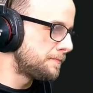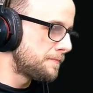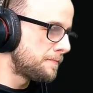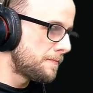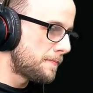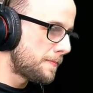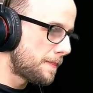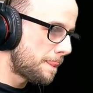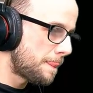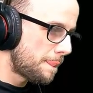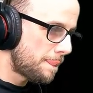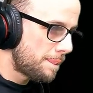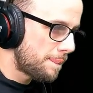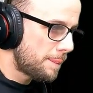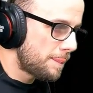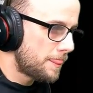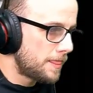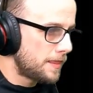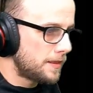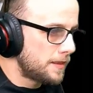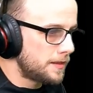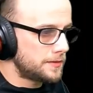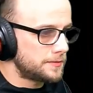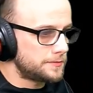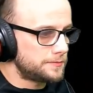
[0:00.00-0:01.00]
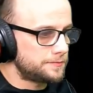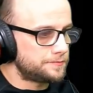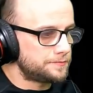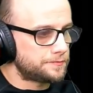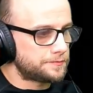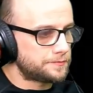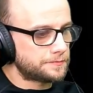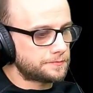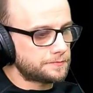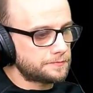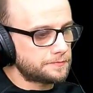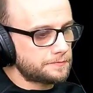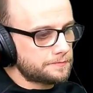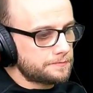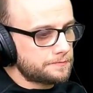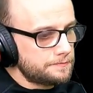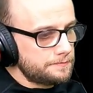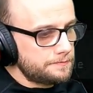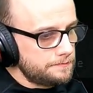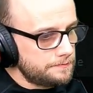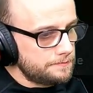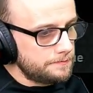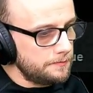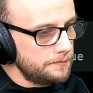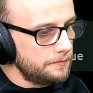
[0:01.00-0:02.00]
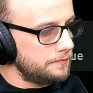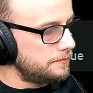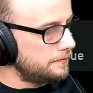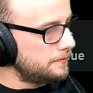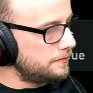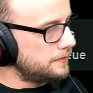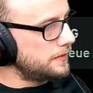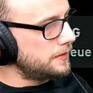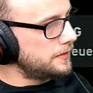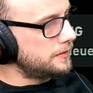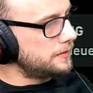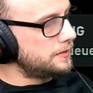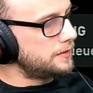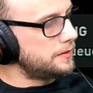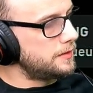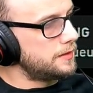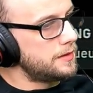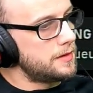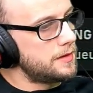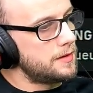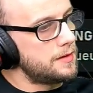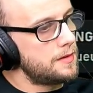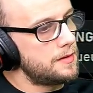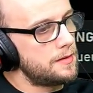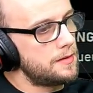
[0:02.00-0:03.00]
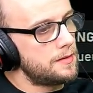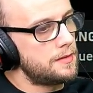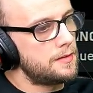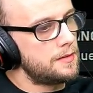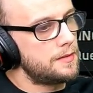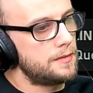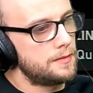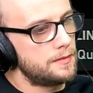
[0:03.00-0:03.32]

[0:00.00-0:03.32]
Nothing is said.